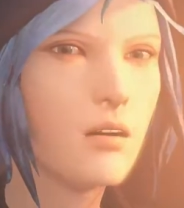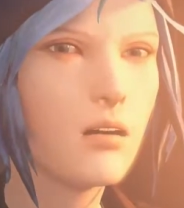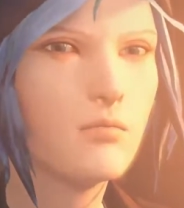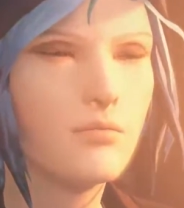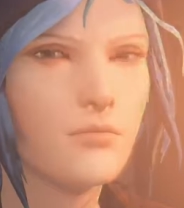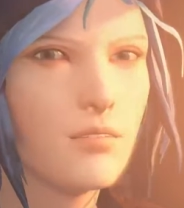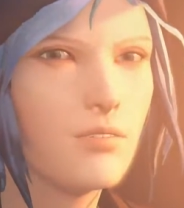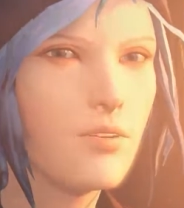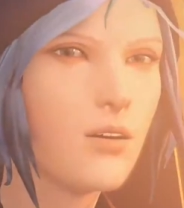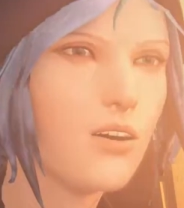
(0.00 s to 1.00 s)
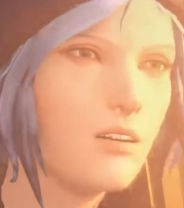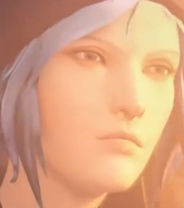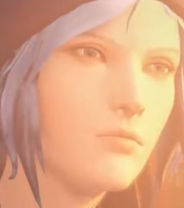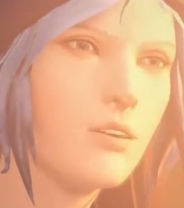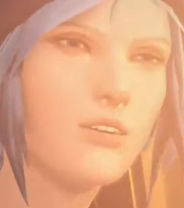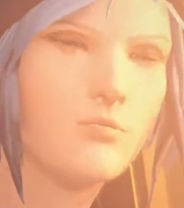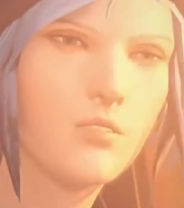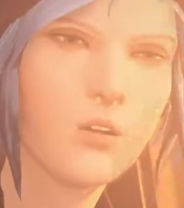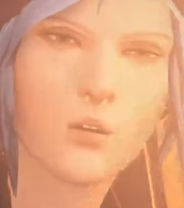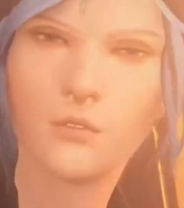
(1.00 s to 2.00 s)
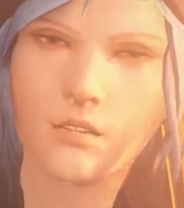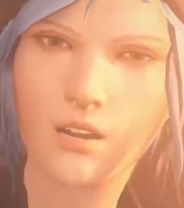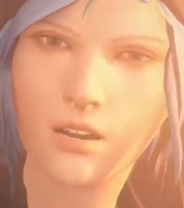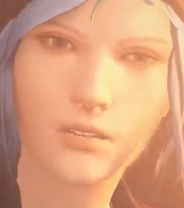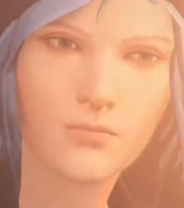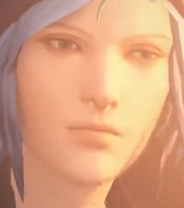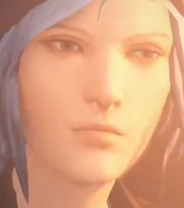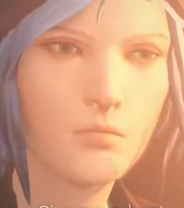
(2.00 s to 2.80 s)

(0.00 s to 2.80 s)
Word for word: You were happy to wait five years without a call or even a text.